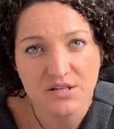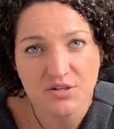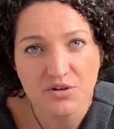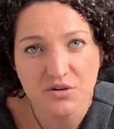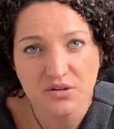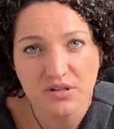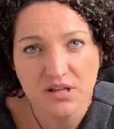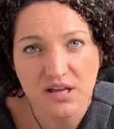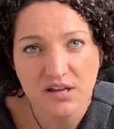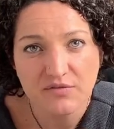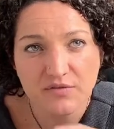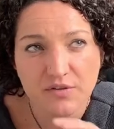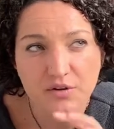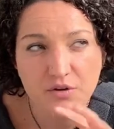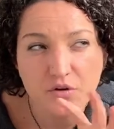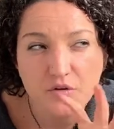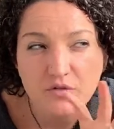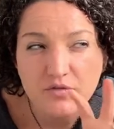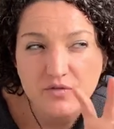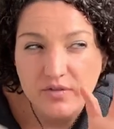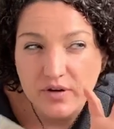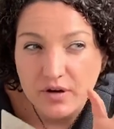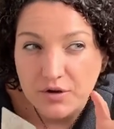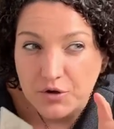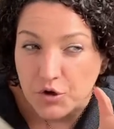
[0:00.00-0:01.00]
in your life, and
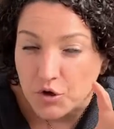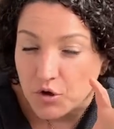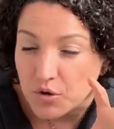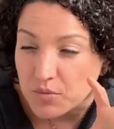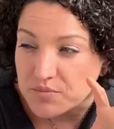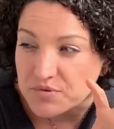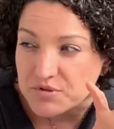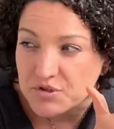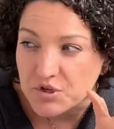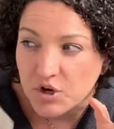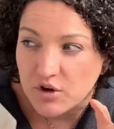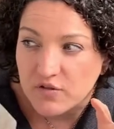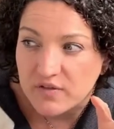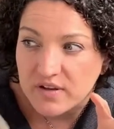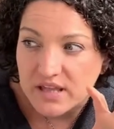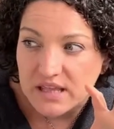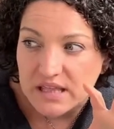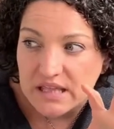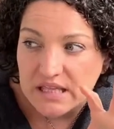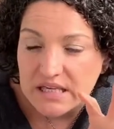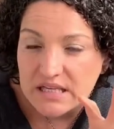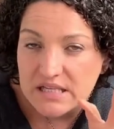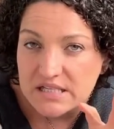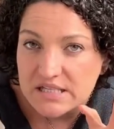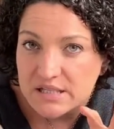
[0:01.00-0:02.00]
you're observing
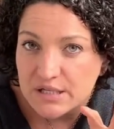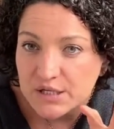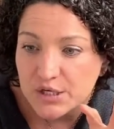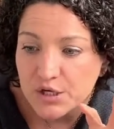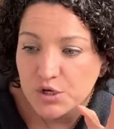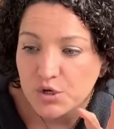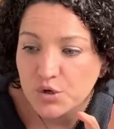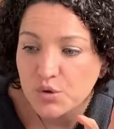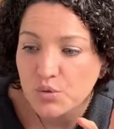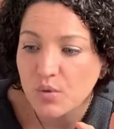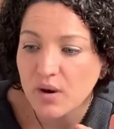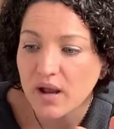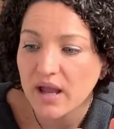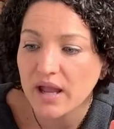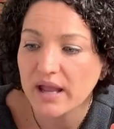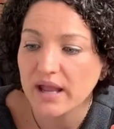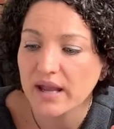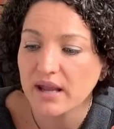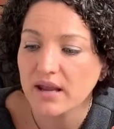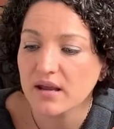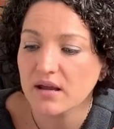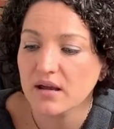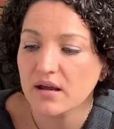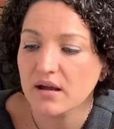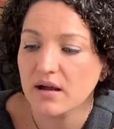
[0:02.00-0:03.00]
things in a new
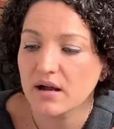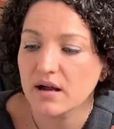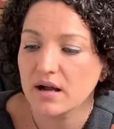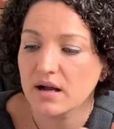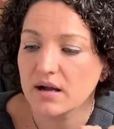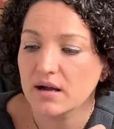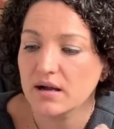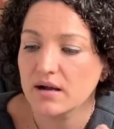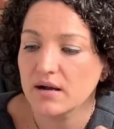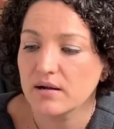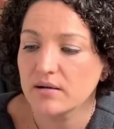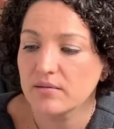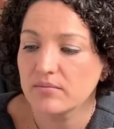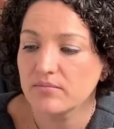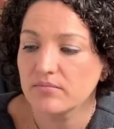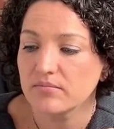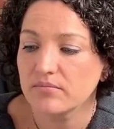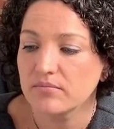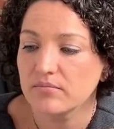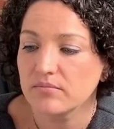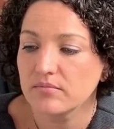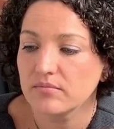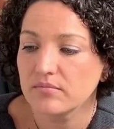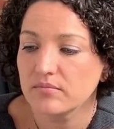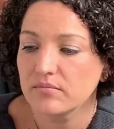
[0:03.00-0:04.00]
way. And